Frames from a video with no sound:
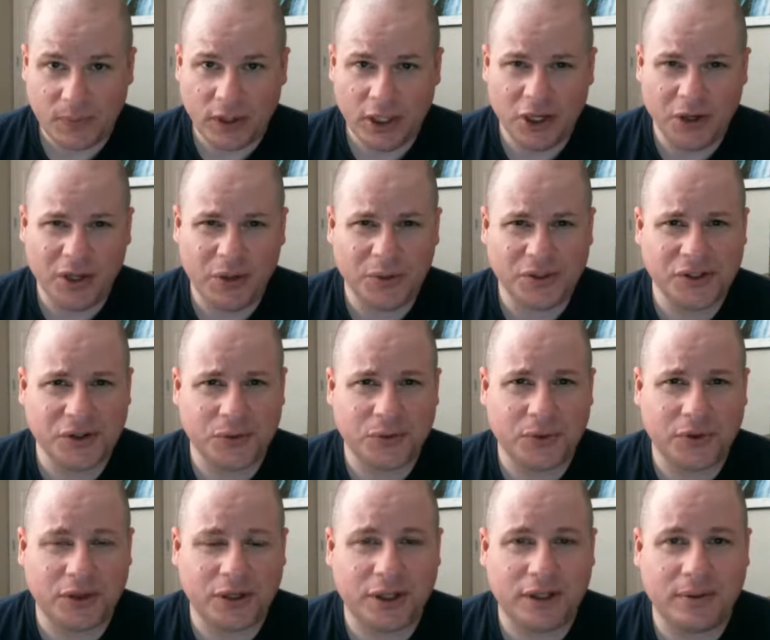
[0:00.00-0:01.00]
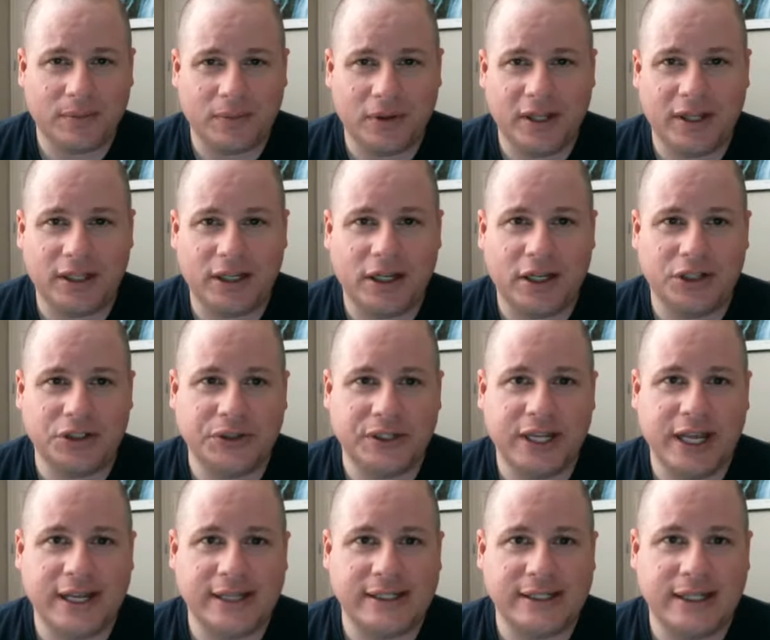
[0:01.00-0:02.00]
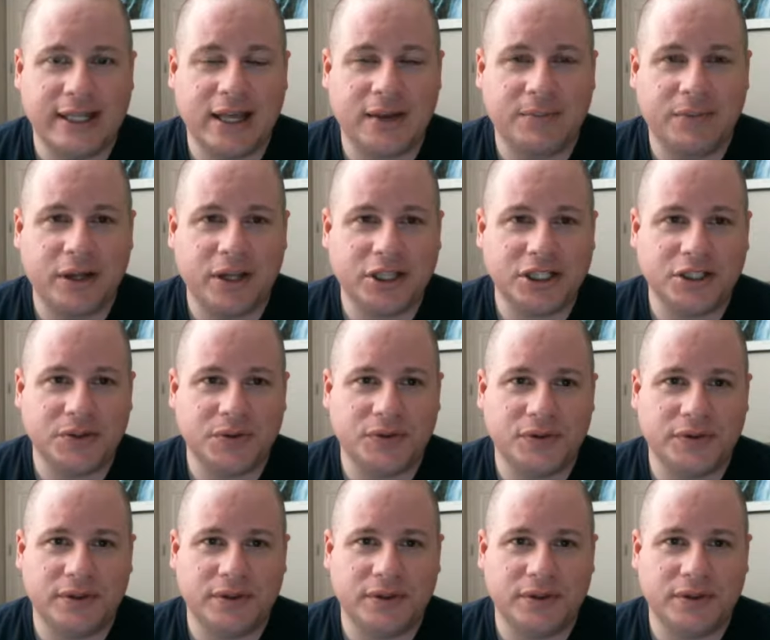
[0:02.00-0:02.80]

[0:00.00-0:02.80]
he wasn't really into country dancing that much.